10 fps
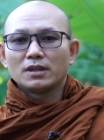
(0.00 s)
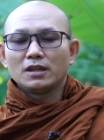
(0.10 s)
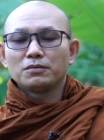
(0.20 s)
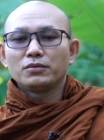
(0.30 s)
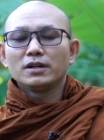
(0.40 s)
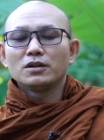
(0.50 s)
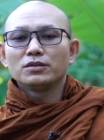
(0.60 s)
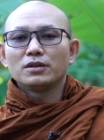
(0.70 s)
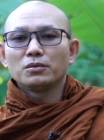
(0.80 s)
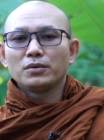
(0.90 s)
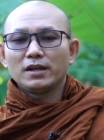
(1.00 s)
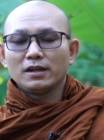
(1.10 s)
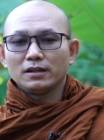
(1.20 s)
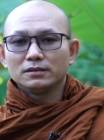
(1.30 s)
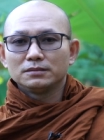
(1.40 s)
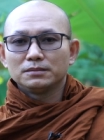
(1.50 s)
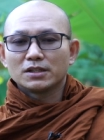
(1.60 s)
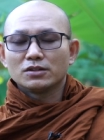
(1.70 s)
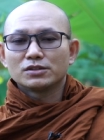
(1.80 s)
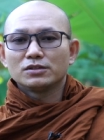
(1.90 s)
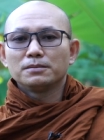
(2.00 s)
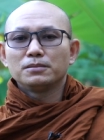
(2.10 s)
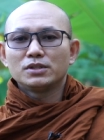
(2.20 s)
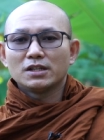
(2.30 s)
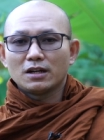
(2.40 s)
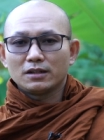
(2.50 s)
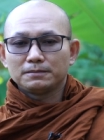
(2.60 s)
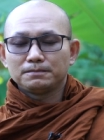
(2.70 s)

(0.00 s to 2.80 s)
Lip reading: If we know the way because of the Buddha,